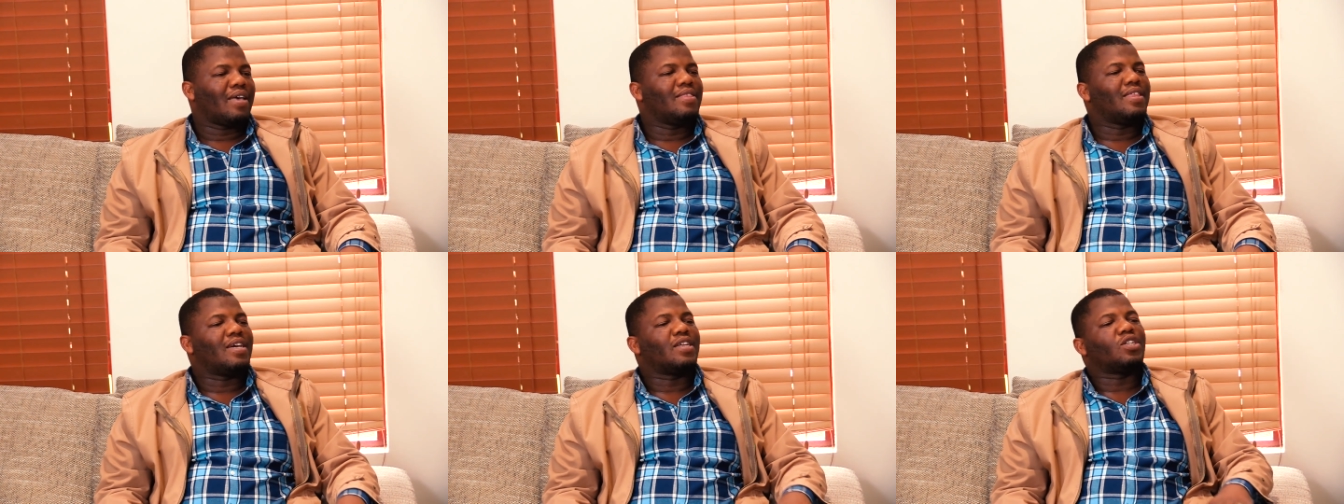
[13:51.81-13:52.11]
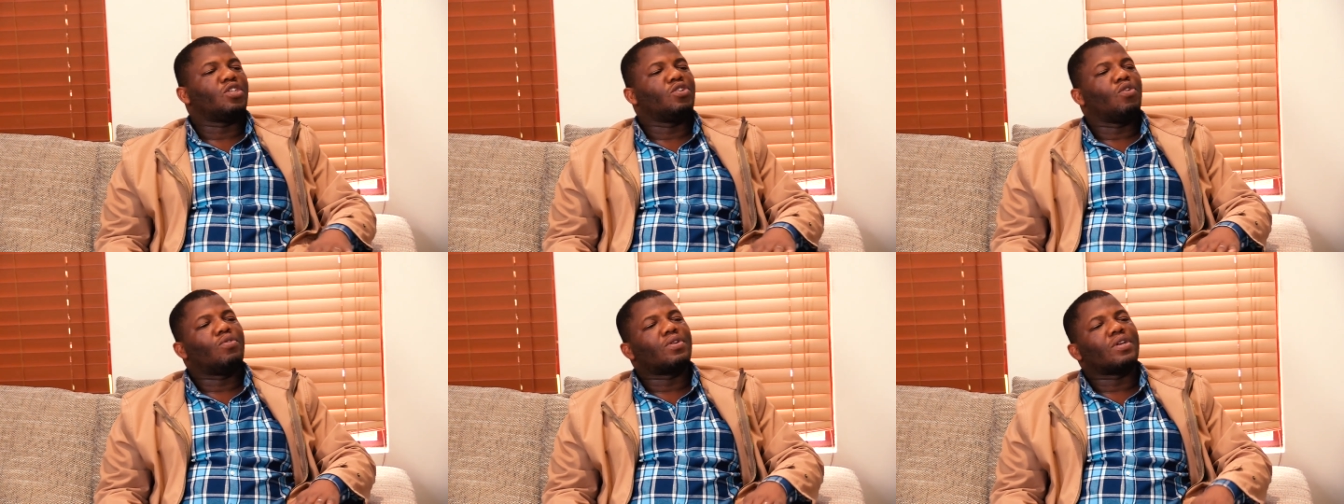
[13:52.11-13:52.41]
there
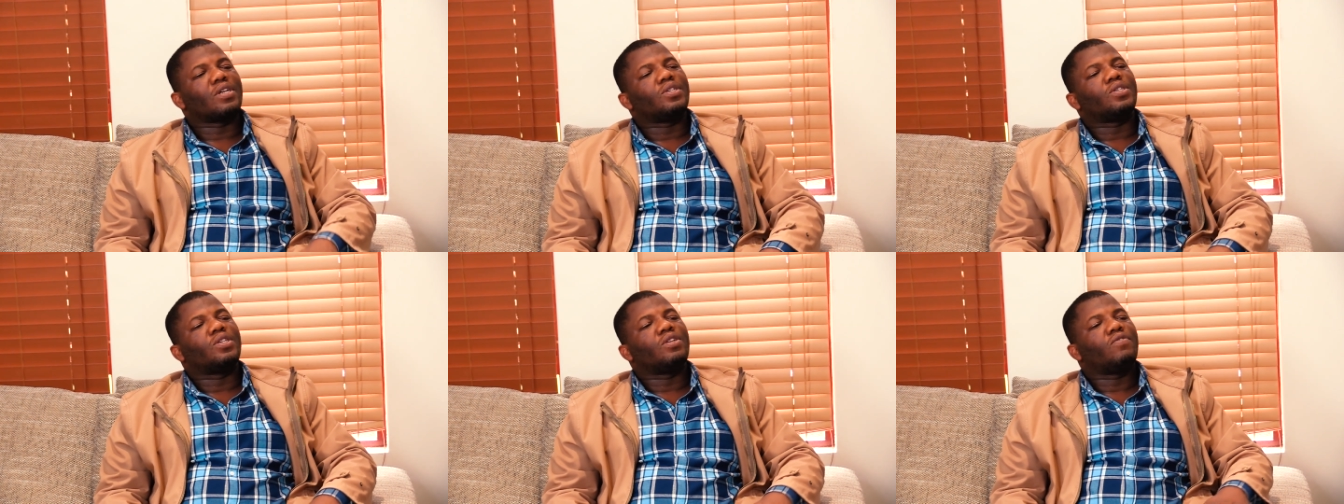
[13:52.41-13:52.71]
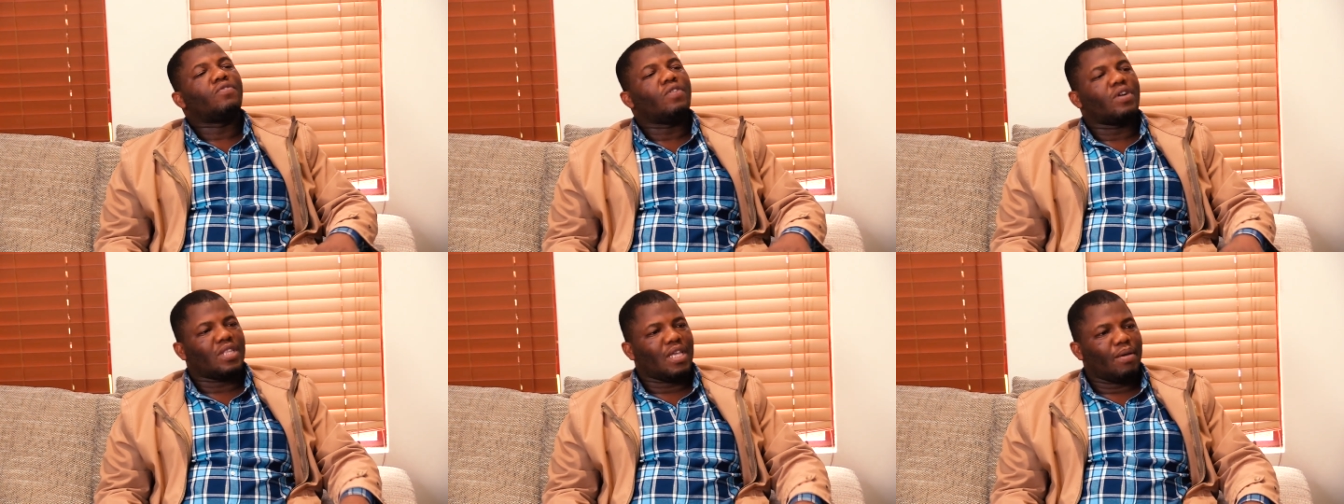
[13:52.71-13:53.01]
is no
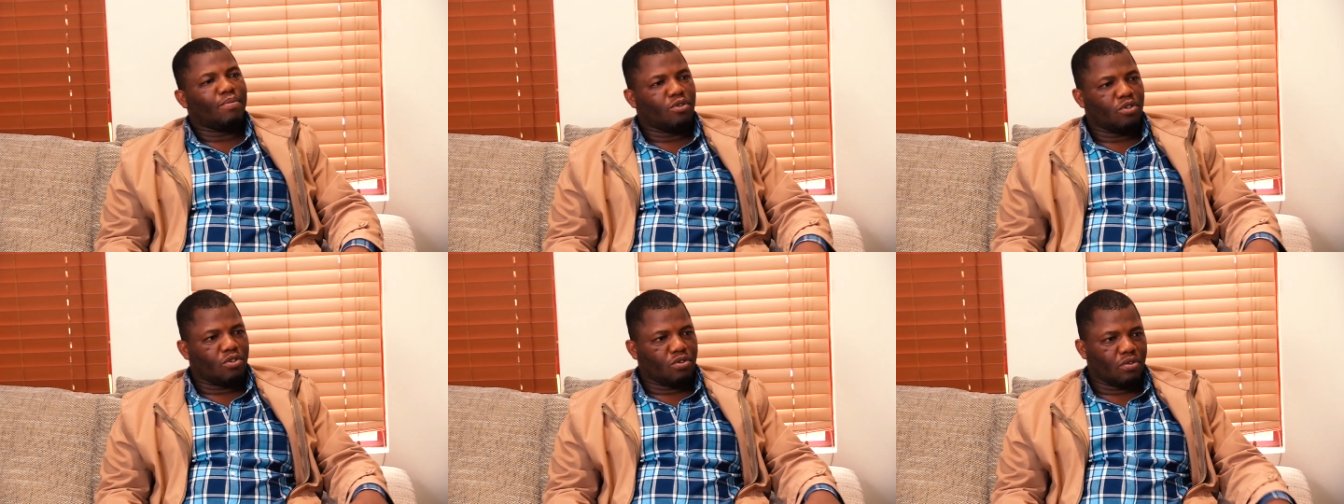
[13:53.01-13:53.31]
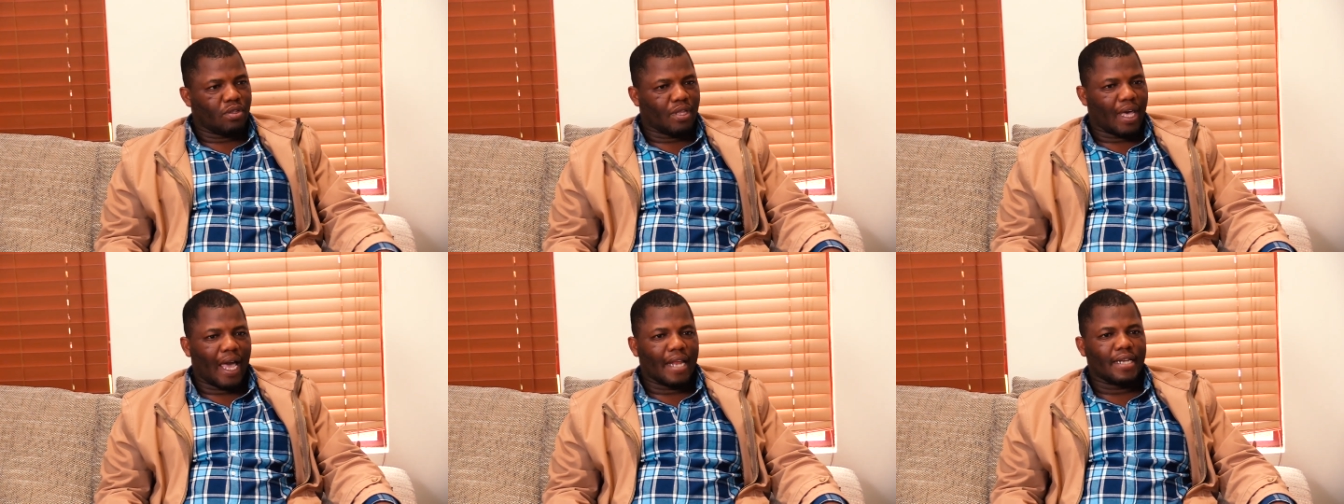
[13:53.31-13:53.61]
reason for them to
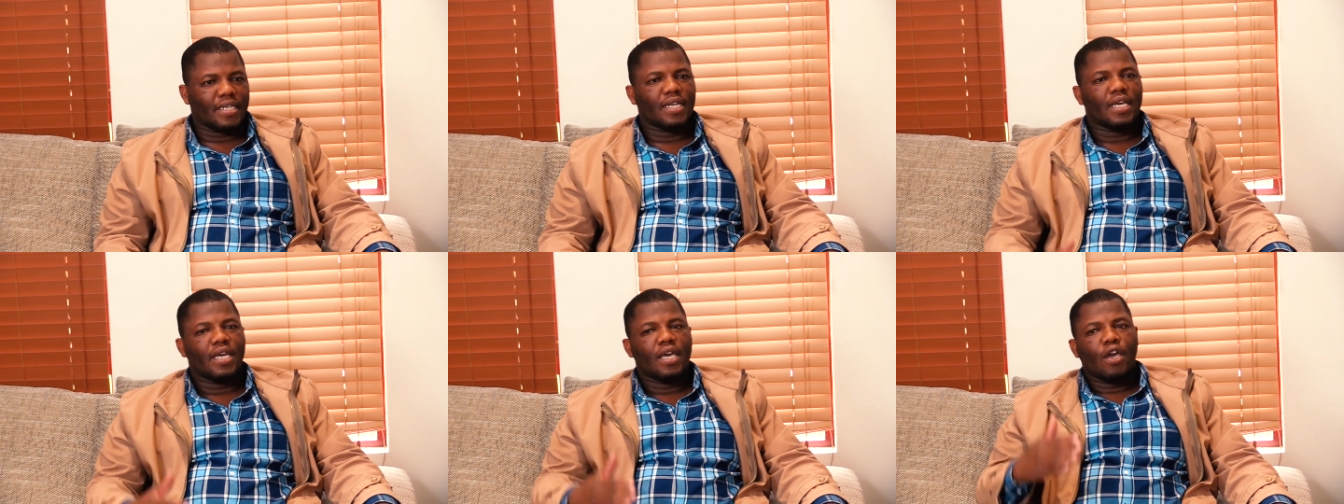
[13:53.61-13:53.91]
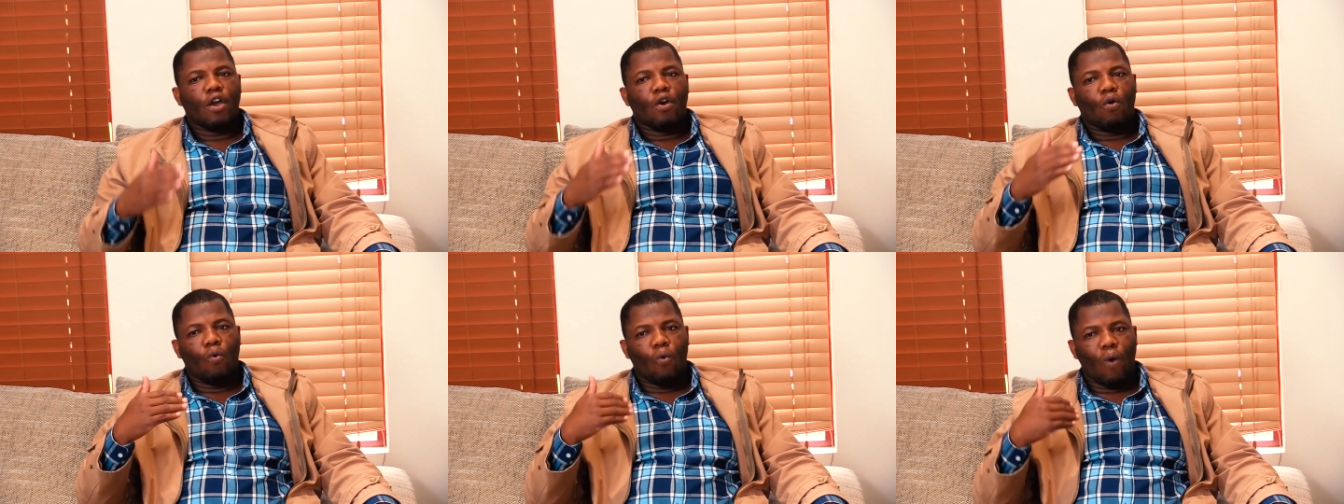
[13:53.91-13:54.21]
do that.
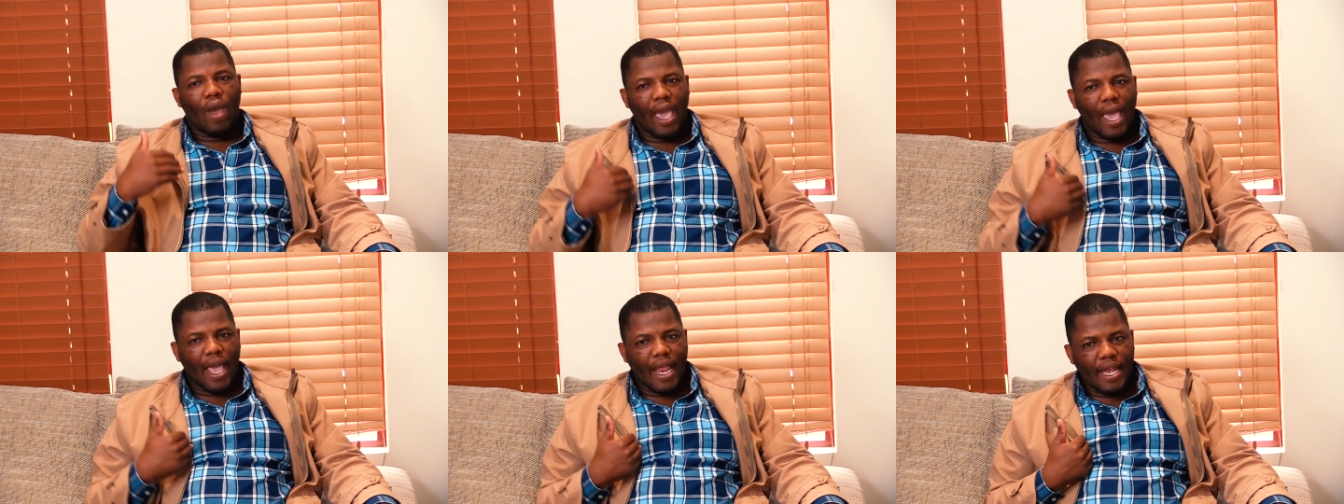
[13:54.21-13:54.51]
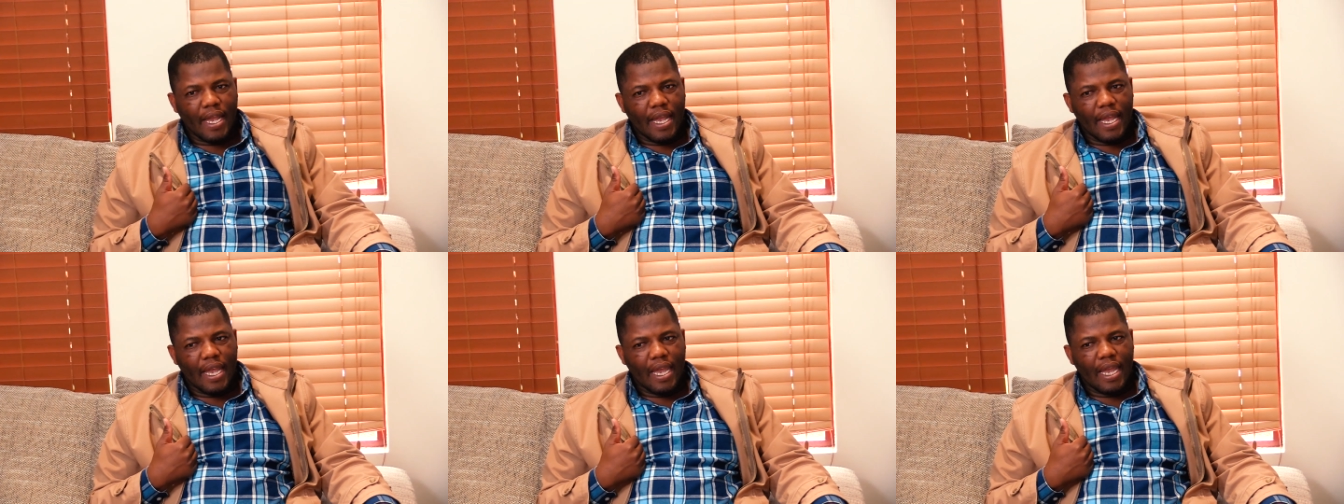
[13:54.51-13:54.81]

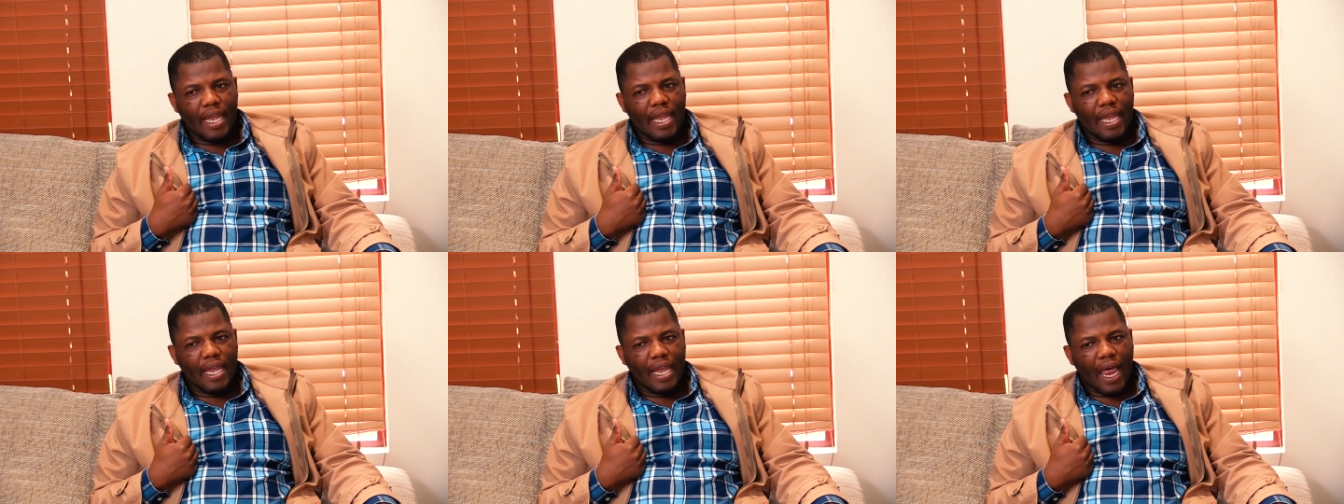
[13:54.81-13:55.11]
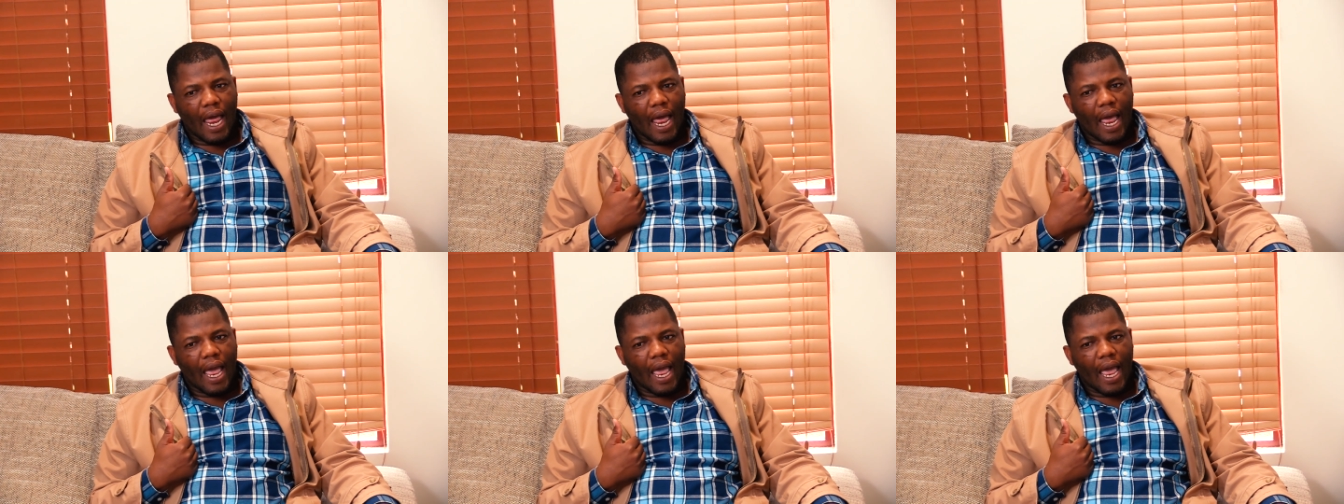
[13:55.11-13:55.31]
When